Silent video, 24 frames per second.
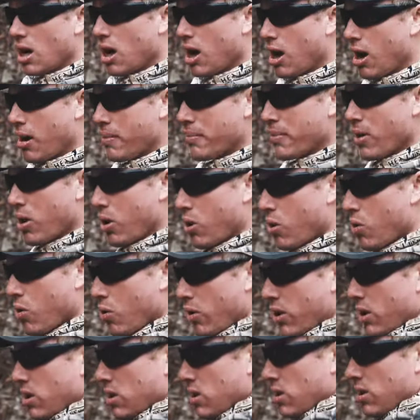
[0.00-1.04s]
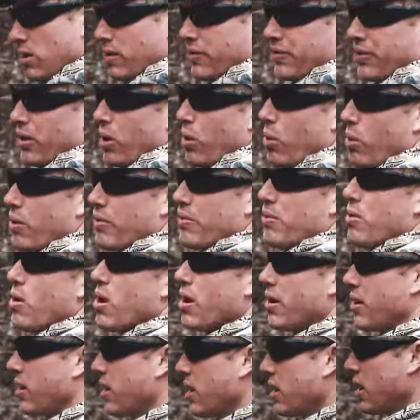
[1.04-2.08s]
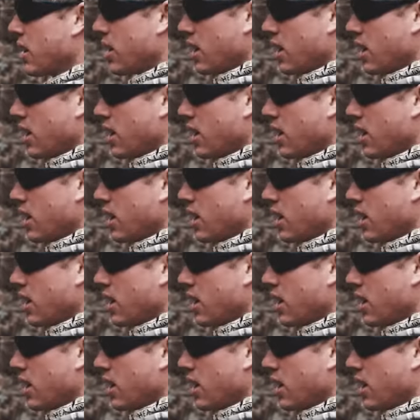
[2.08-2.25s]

um, according to the flow of water.